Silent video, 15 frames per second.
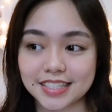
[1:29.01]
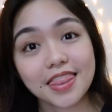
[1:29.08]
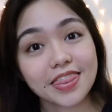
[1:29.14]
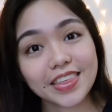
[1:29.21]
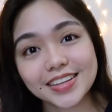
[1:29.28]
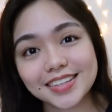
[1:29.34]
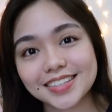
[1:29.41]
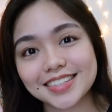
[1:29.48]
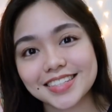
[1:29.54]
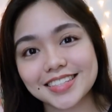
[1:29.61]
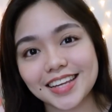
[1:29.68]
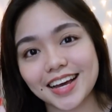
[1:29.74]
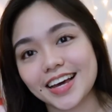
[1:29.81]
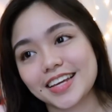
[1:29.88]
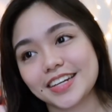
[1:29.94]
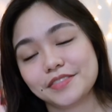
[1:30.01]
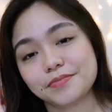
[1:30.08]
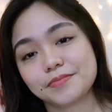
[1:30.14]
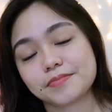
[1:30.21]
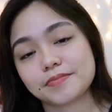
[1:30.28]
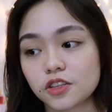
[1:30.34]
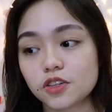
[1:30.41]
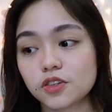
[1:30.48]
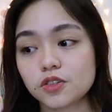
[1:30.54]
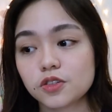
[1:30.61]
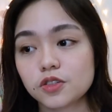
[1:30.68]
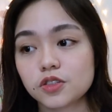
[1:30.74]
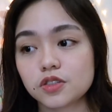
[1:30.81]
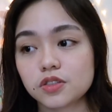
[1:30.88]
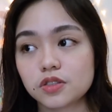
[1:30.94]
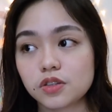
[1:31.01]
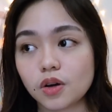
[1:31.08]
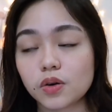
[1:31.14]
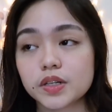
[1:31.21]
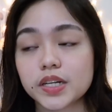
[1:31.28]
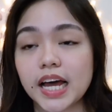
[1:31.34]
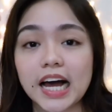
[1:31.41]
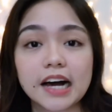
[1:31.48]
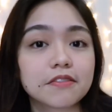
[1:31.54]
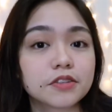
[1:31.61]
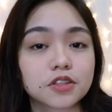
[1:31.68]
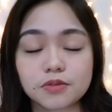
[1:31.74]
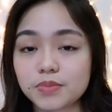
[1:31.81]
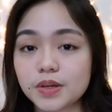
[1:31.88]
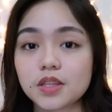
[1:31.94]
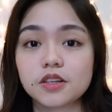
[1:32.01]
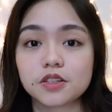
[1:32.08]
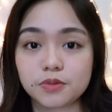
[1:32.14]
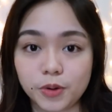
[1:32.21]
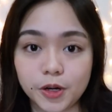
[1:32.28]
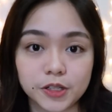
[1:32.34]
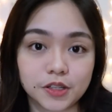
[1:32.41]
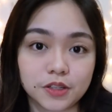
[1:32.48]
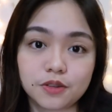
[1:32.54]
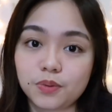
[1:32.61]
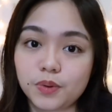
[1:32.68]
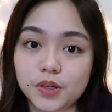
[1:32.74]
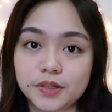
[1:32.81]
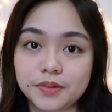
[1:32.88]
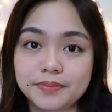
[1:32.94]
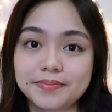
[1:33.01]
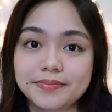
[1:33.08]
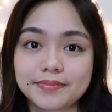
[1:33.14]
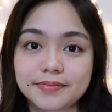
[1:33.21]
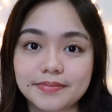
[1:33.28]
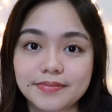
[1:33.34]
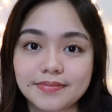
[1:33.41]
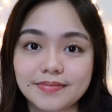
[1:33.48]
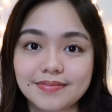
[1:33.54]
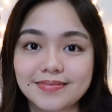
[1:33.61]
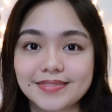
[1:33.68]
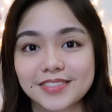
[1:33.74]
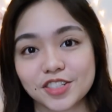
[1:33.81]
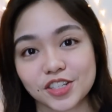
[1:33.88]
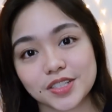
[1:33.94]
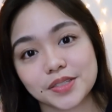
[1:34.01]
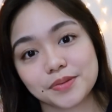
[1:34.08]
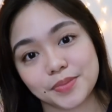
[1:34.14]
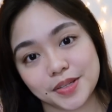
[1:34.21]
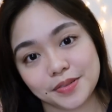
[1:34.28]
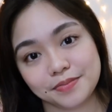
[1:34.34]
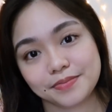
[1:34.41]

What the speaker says: This is the sign. You don't have to be the smartest one. Trust me. So